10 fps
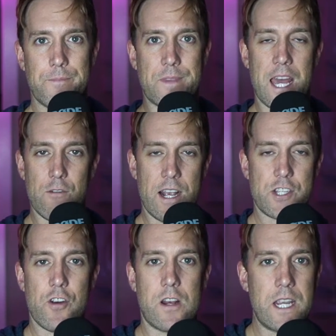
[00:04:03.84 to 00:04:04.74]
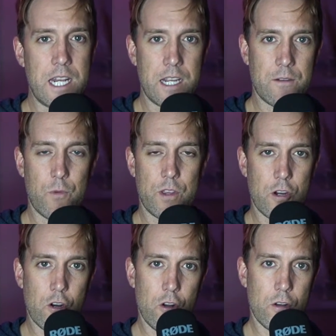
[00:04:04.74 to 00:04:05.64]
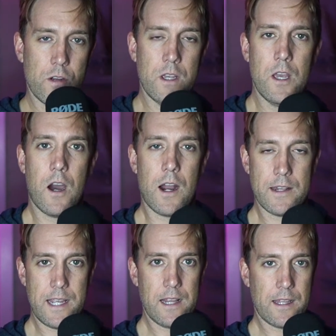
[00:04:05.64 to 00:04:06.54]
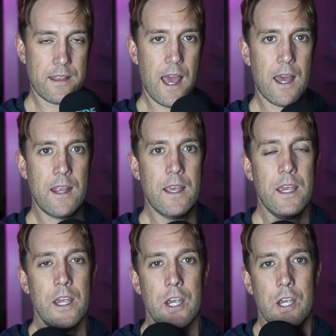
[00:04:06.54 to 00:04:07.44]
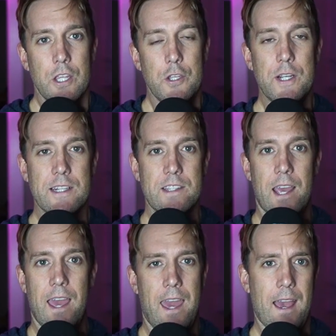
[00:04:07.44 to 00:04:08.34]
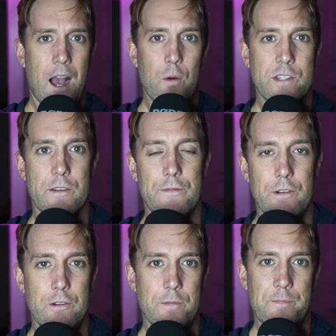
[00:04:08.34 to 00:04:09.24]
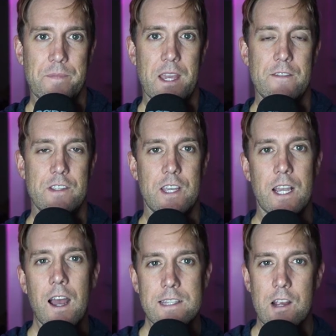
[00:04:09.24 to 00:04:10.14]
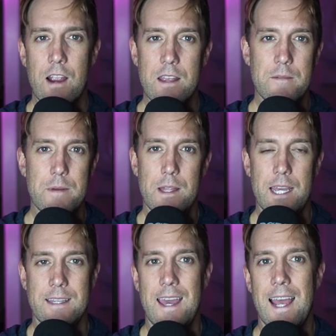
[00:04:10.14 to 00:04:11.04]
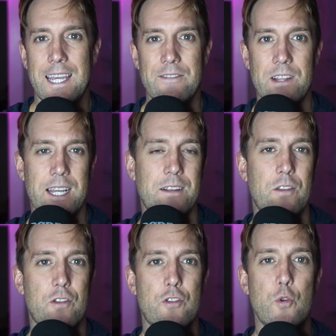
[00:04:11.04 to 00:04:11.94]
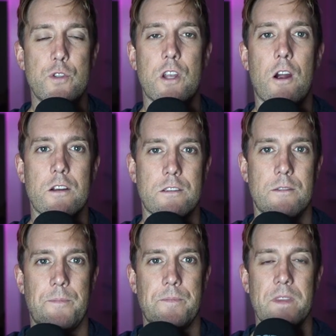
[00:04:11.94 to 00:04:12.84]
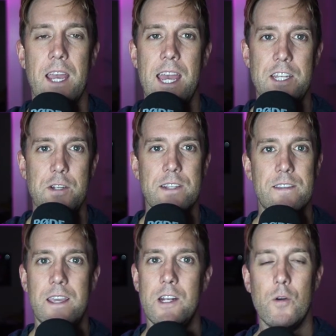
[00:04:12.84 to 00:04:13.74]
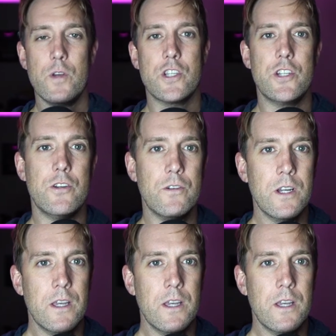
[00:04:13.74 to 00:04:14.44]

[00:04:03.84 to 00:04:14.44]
at a restaurant eating with a girl on a date like that. You can say, hey, how is the food? And if she's like, oh, it's all right. And be like, yeah, I give it like 2 stars. And you can say, you know what we should do?